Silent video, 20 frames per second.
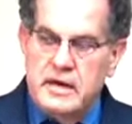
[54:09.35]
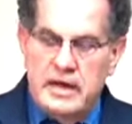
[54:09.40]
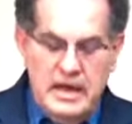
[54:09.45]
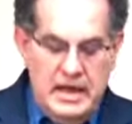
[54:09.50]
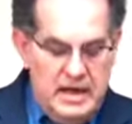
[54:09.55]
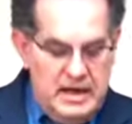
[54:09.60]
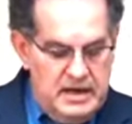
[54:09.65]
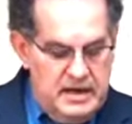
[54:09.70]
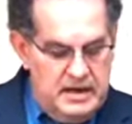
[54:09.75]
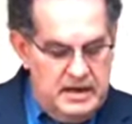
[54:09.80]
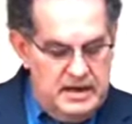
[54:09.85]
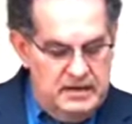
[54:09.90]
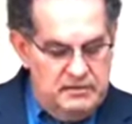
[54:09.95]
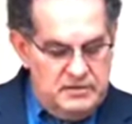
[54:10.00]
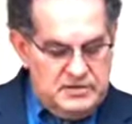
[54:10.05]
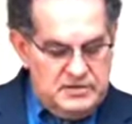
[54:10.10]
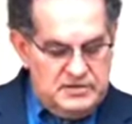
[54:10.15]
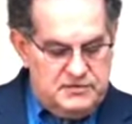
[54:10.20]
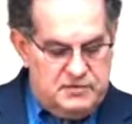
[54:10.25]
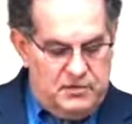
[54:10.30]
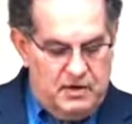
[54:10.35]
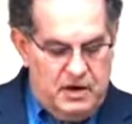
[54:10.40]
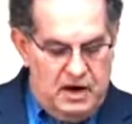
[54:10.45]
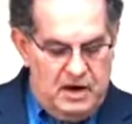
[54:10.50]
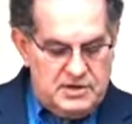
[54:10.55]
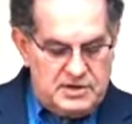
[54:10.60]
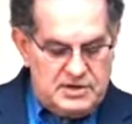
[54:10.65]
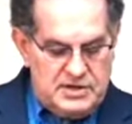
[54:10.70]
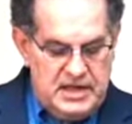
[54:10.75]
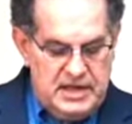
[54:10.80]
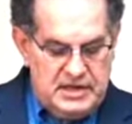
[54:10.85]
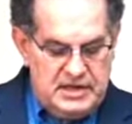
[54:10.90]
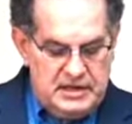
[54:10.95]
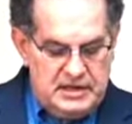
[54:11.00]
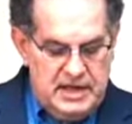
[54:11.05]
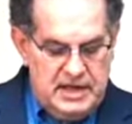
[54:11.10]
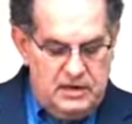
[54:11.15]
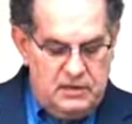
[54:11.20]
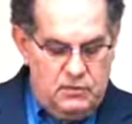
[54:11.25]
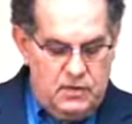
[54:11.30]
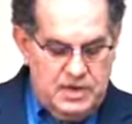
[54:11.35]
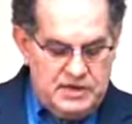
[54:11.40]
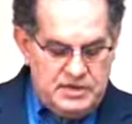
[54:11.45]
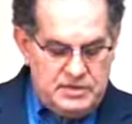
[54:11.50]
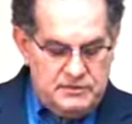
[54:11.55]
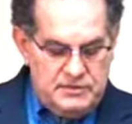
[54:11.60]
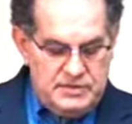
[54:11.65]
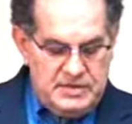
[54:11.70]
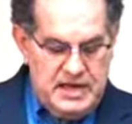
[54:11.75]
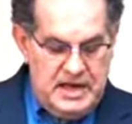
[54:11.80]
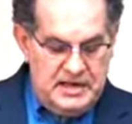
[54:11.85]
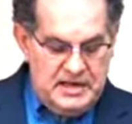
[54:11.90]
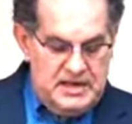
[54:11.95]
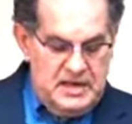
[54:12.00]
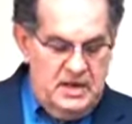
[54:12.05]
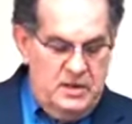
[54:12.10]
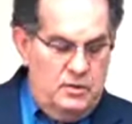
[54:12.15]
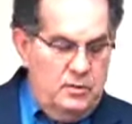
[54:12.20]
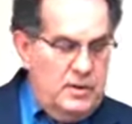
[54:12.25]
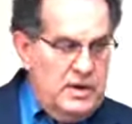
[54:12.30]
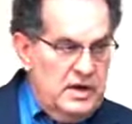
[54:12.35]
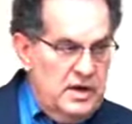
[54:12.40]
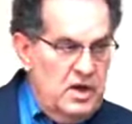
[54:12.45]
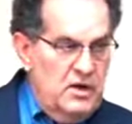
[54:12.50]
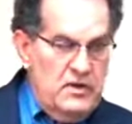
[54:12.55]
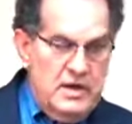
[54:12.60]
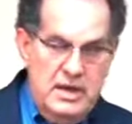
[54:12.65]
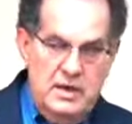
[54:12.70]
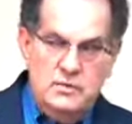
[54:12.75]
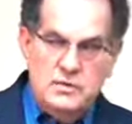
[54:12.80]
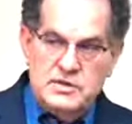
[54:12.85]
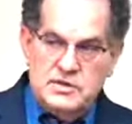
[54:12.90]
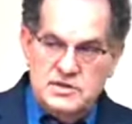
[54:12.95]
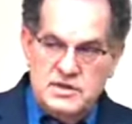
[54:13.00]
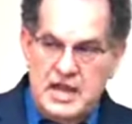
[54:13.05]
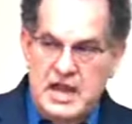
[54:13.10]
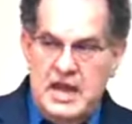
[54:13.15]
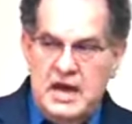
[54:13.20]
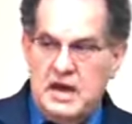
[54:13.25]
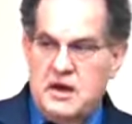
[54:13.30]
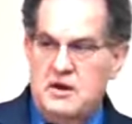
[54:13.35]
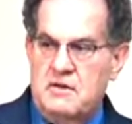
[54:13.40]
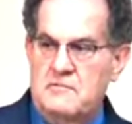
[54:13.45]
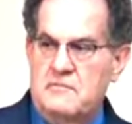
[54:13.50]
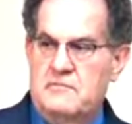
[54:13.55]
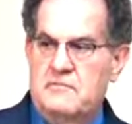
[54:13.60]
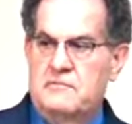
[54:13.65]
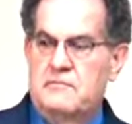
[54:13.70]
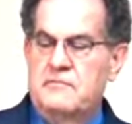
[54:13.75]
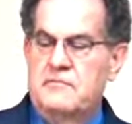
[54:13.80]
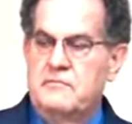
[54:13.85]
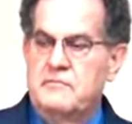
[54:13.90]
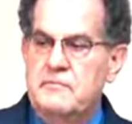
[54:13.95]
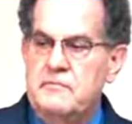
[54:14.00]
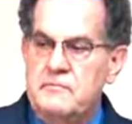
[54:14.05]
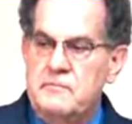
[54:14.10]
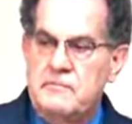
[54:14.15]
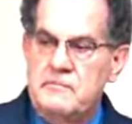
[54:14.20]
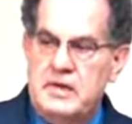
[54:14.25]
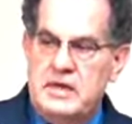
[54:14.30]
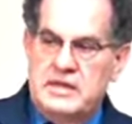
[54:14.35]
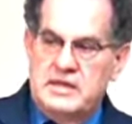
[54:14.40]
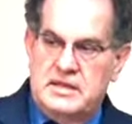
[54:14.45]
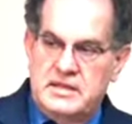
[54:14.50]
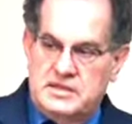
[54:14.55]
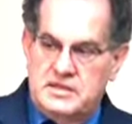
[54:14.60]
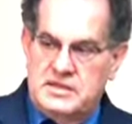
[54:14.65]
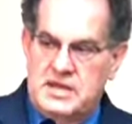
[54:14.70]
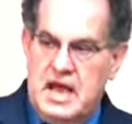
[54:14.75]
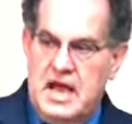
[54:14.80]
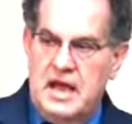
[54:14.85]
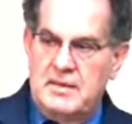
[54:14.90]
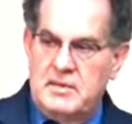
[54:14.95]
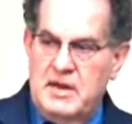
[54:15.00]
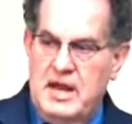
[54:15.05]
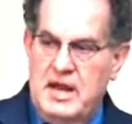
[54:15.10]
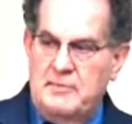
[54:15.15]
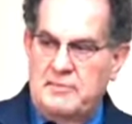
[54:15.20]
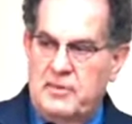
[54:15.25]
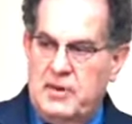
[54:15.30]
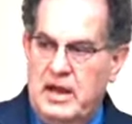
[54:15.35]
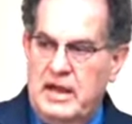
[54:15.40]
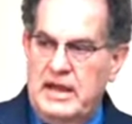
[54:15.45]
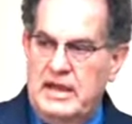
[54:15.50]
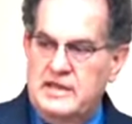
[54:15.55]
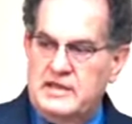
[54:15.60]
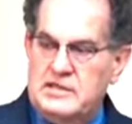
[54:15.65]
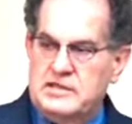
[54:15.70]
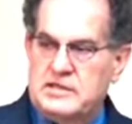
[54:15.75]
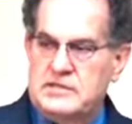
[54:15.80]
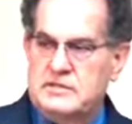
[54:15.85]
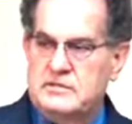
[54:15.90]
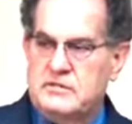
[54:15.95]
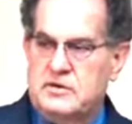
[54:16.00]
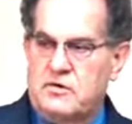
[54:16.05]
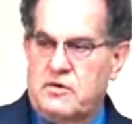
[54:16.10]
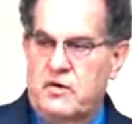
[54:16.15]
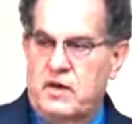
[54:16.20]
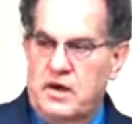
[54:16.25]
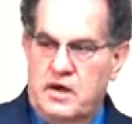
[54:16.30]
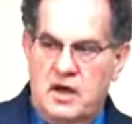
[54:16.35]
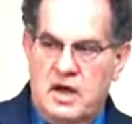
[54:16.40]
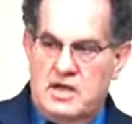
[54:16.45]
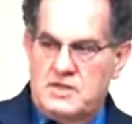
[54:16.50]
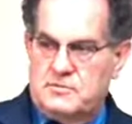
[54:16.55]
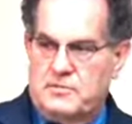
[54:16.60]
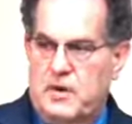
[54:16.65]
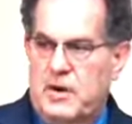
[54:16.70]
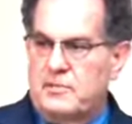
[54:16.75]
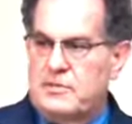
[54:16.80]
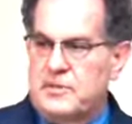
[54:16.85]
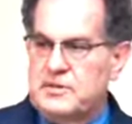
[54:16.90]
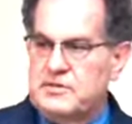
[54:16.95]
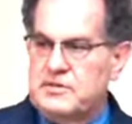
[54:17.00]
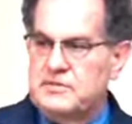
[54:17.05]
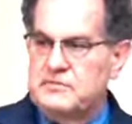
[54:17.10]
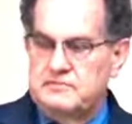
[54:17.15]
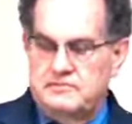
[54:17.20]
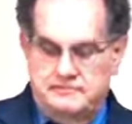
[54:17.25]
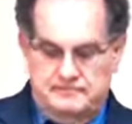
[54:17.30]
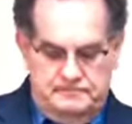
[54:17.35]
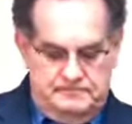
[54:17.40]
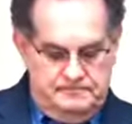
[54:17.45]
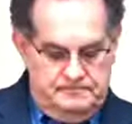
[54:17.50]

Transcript: Again, it was for our sake that that question was asked. We know he was there at this time in that place according to God's purpose.